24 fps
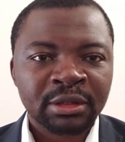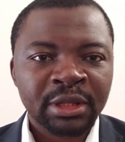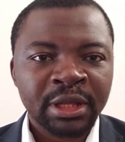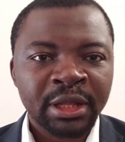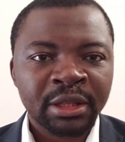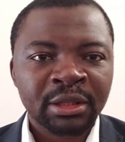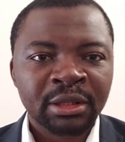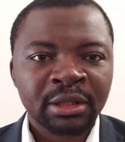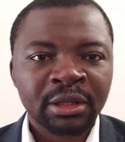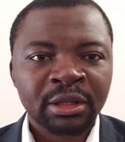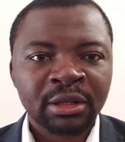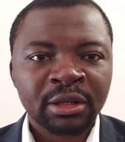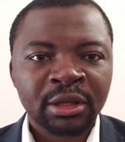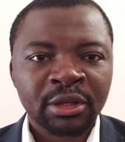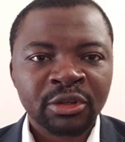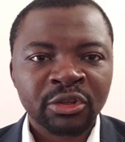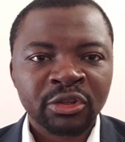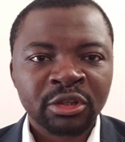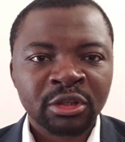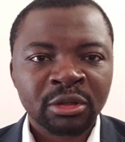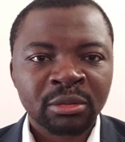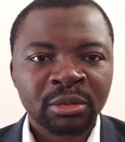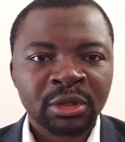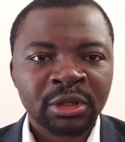that
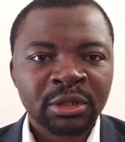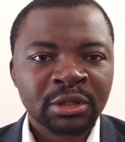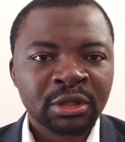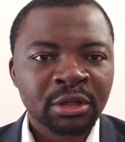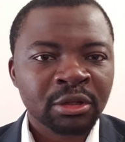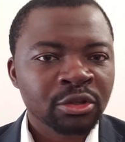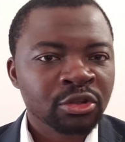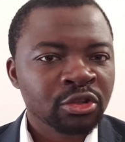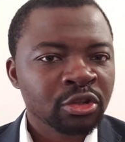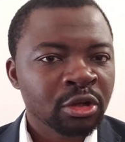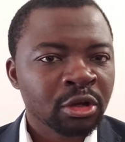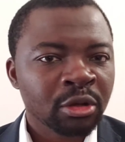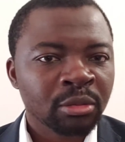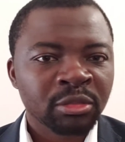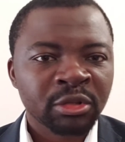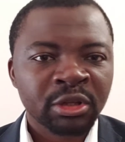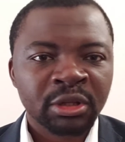leadership is a job.